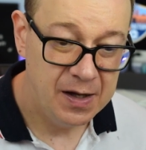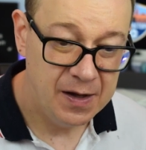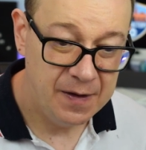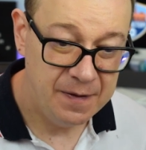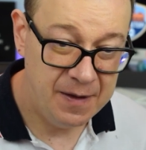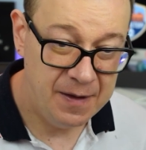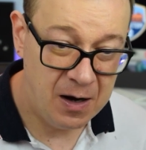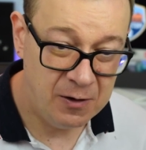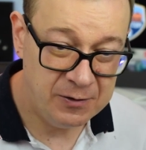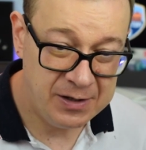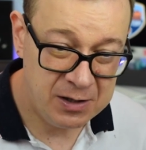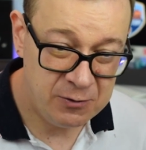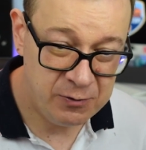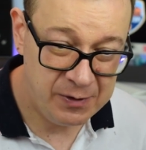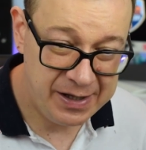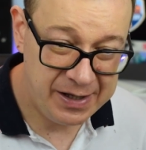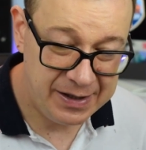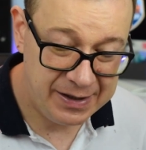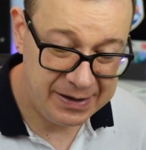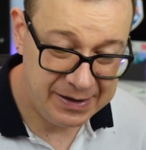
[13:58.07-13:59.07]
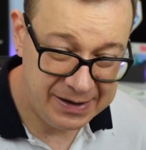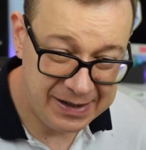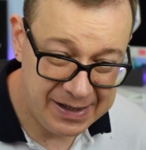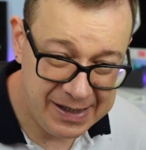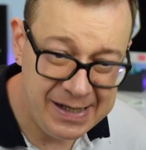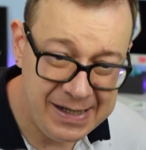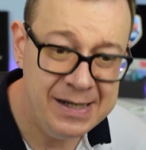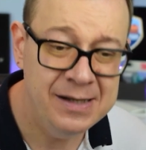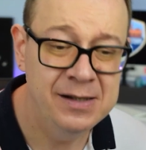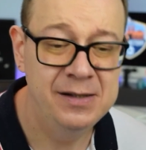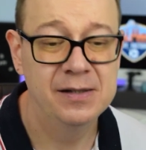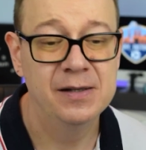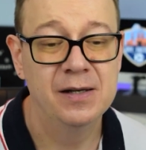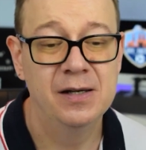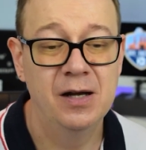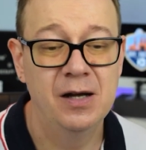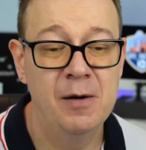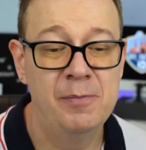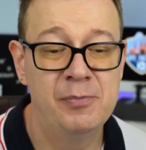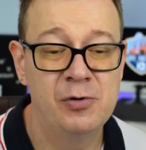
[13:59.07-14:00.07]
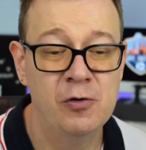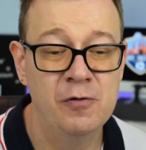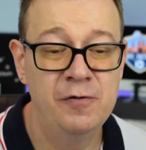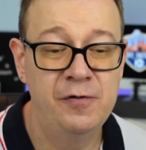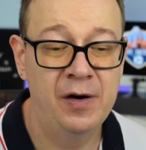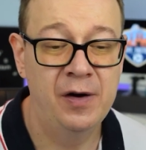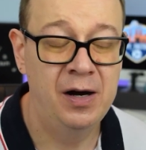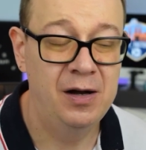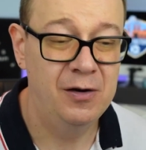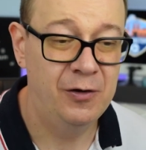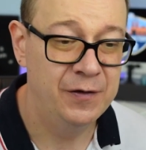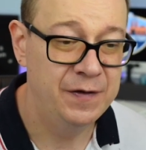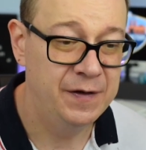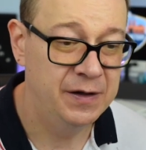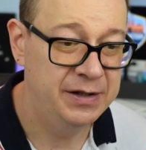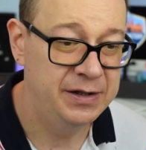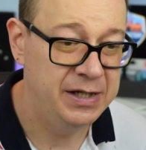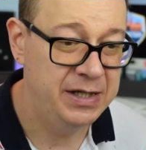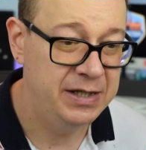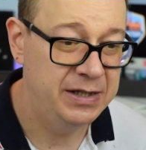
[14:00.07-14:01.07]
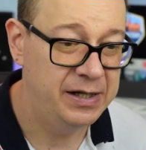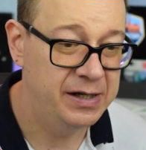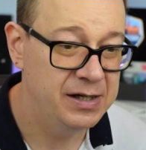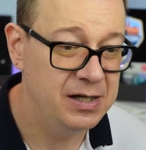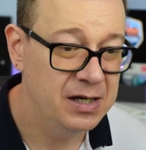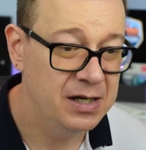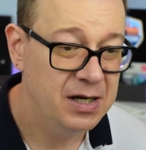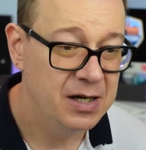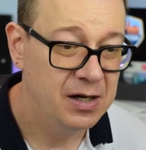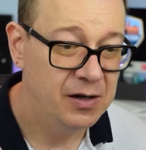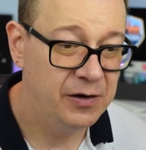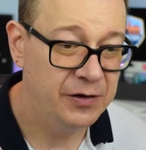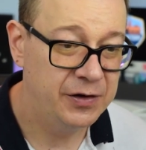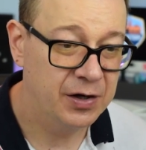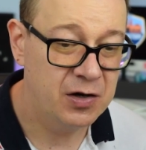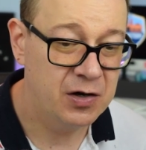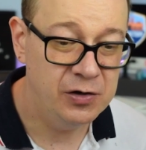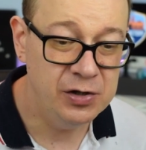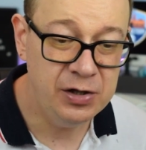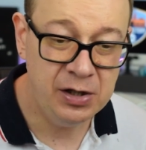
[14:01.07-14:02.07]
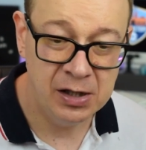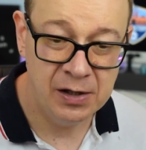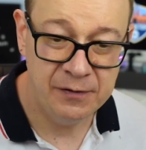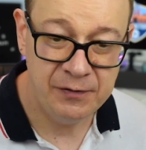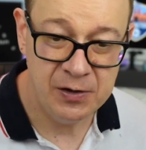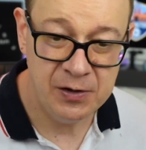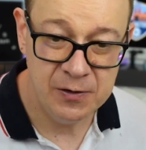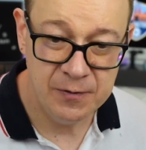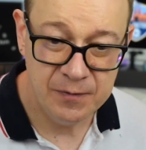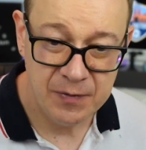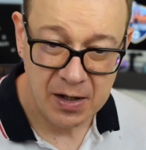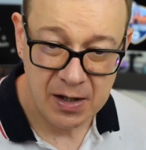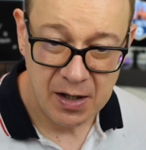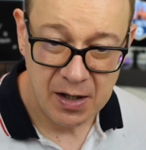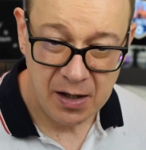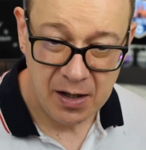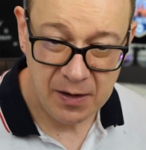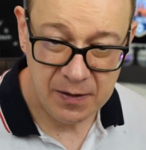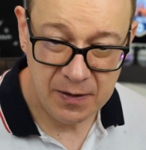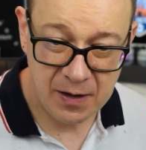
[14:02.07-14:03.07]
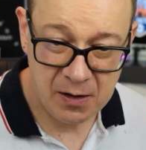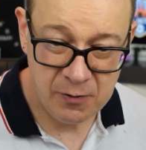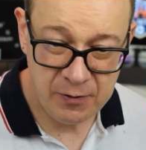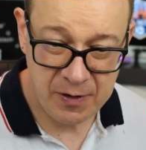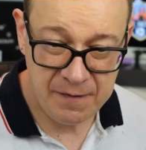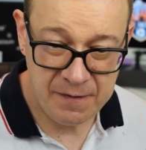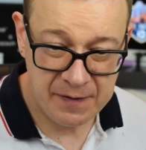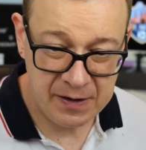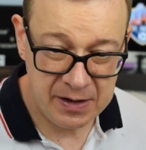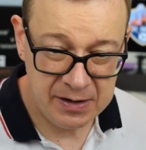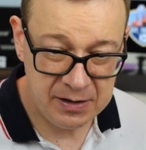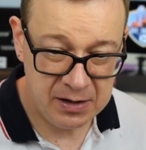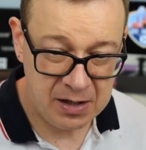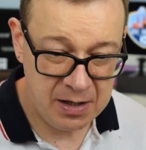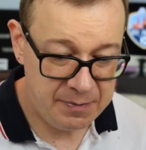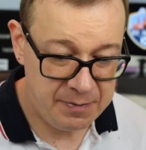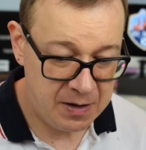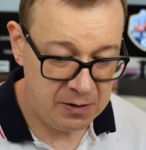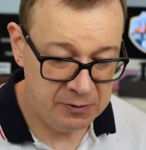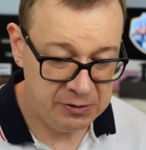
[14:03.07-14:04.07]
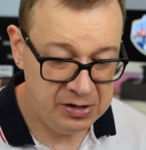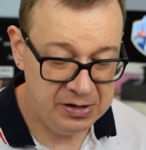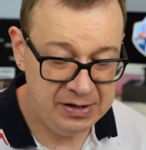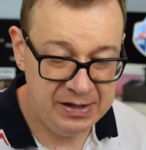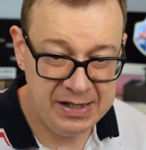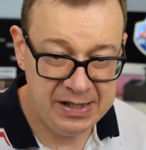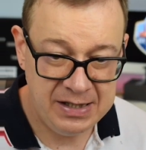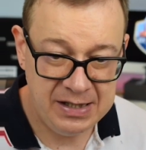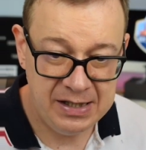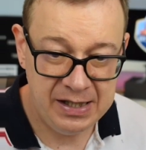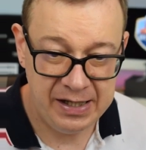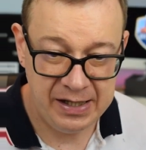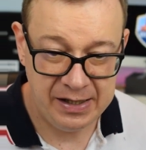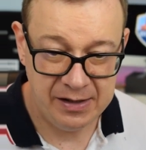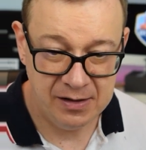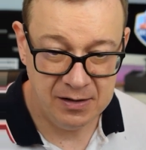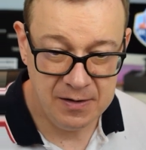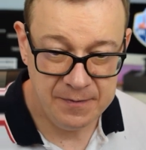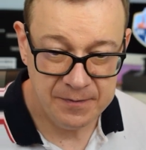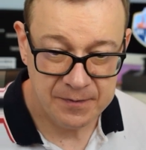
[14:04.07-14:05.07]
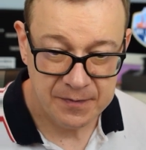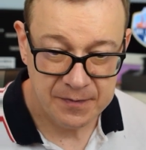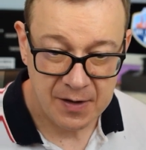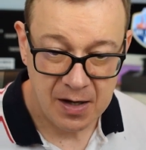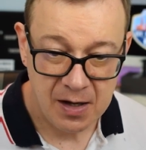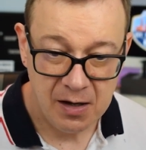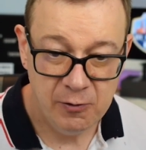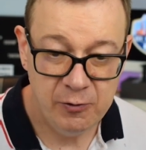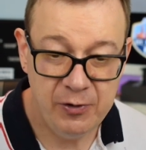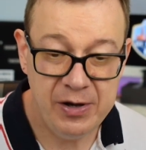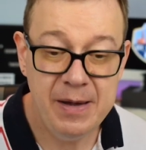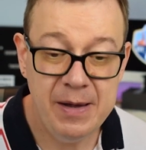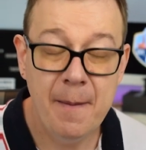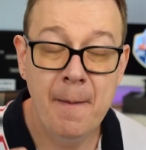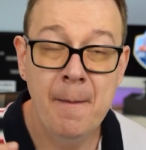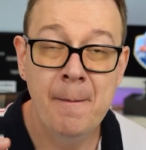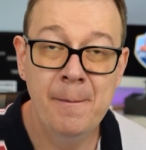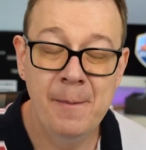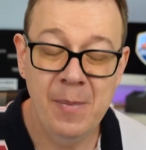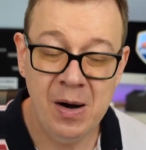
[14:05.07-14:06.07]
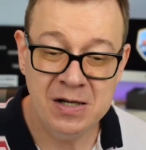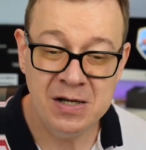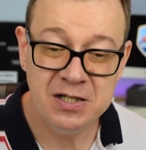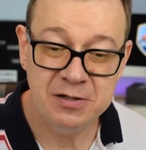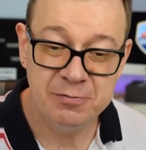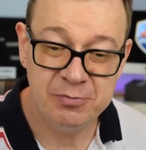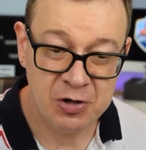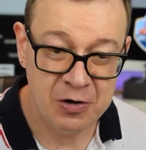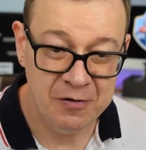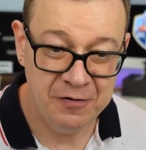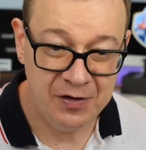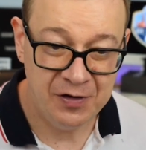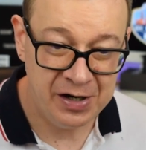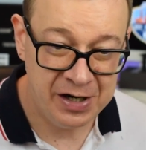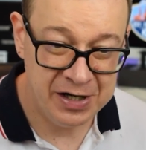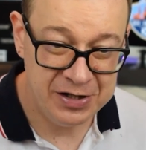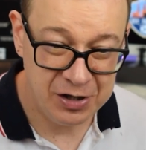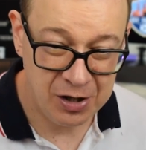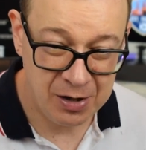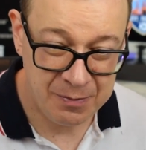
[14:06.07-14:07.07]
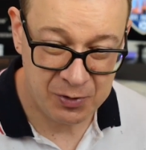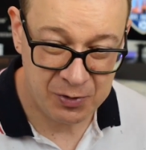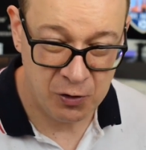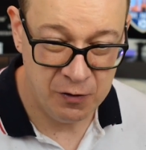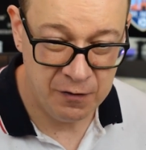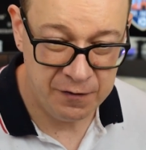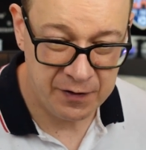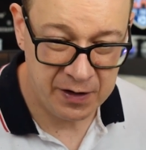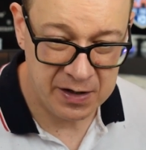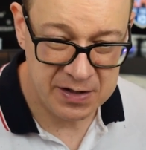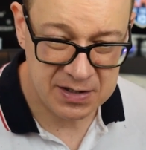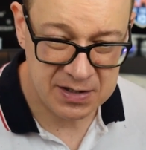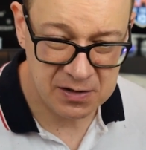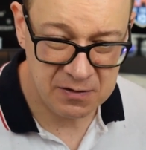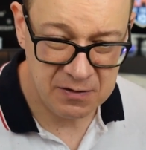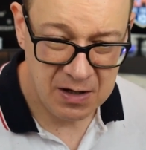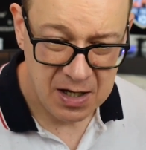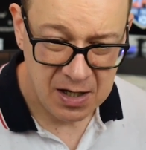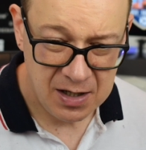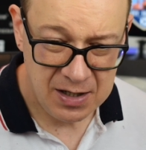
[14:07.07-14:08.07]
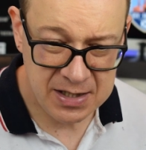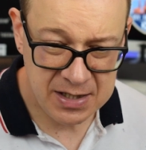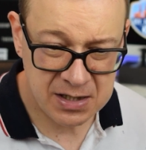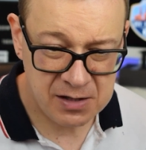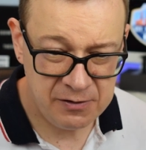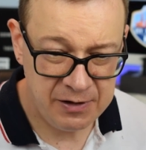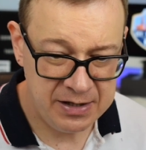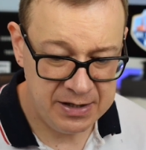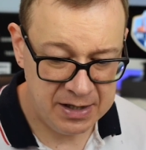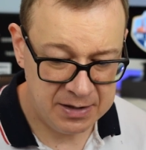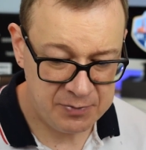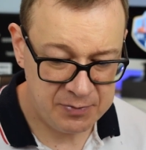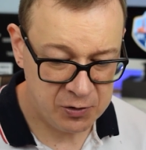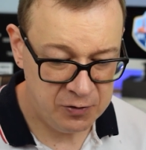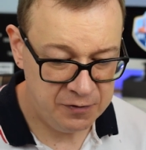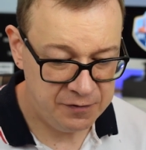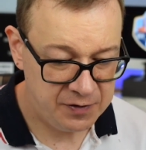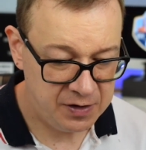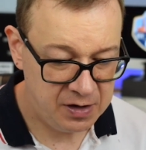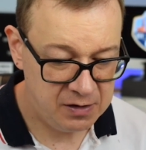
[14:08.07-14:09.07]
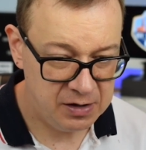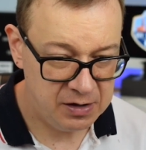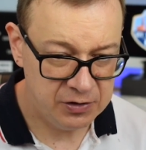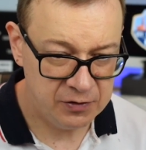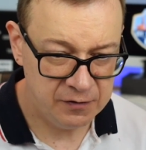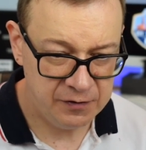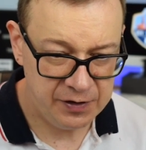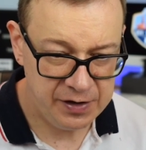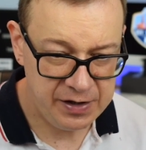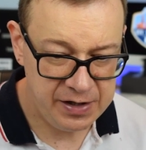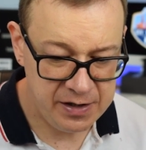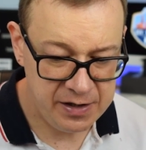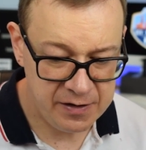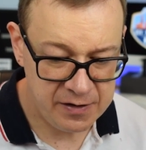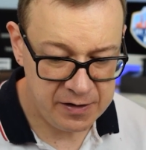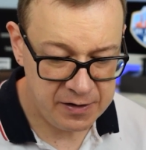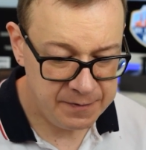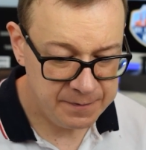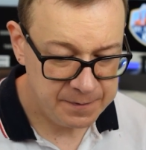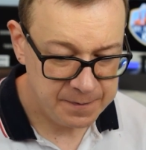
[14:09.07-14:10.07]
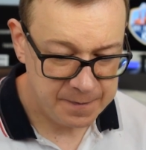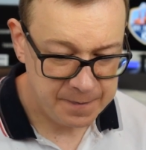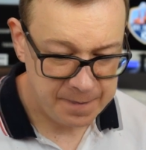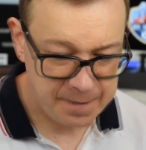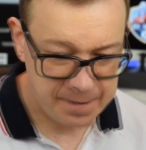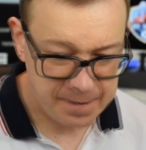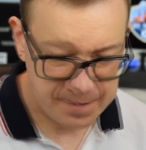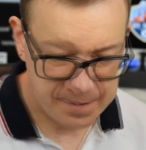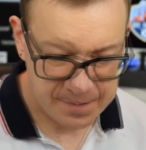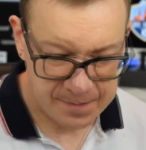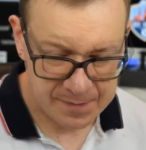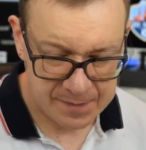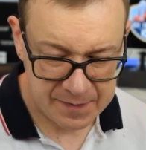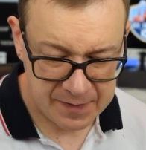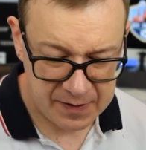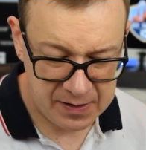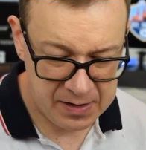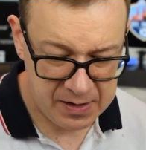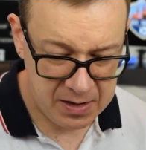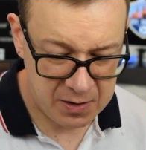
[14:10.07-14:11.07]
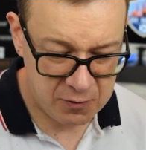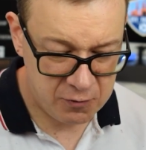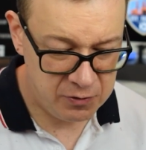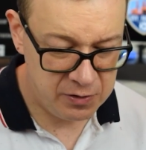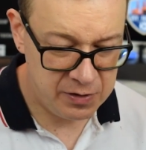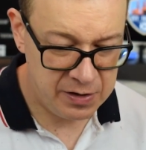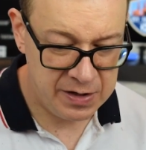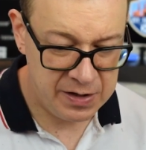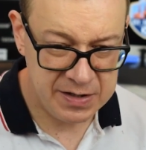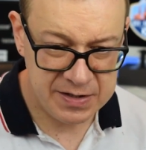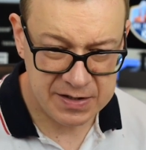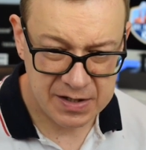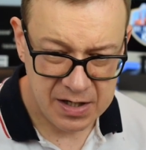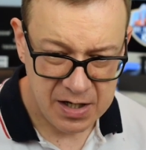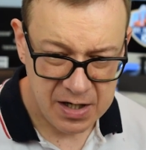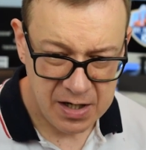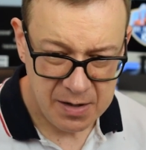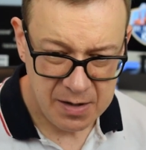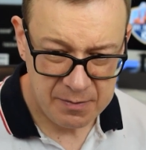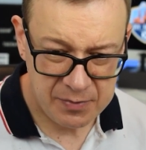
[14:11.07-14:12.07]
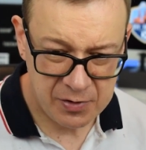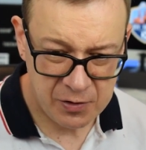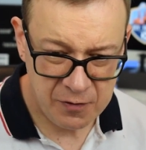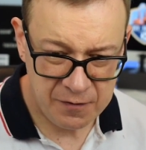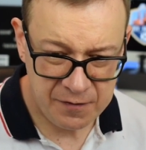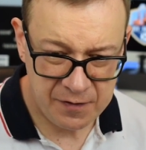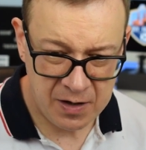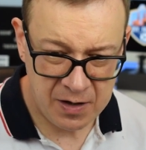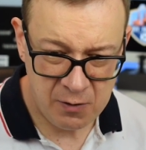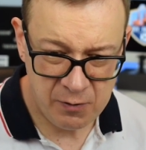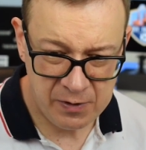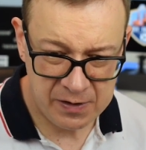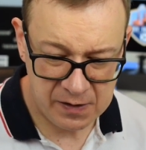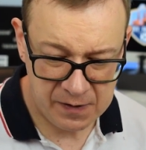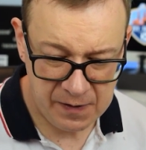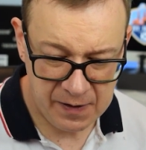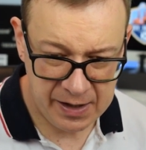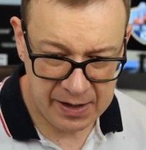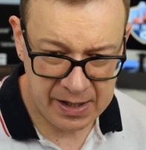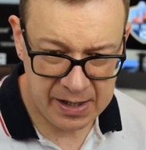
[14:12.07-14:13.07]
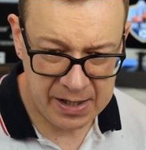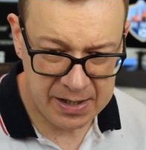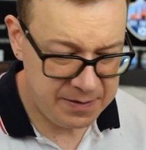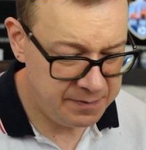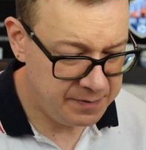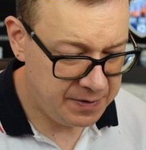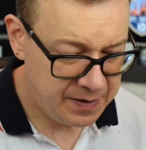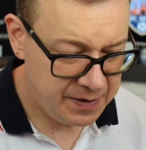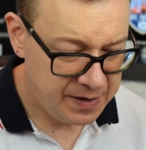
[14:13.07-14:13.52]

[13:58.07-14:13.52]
Now that we need a profile on the detail, on the content view, now if I type out detail, we must provide a profile. So let's create that profile right over here, equals profile with the name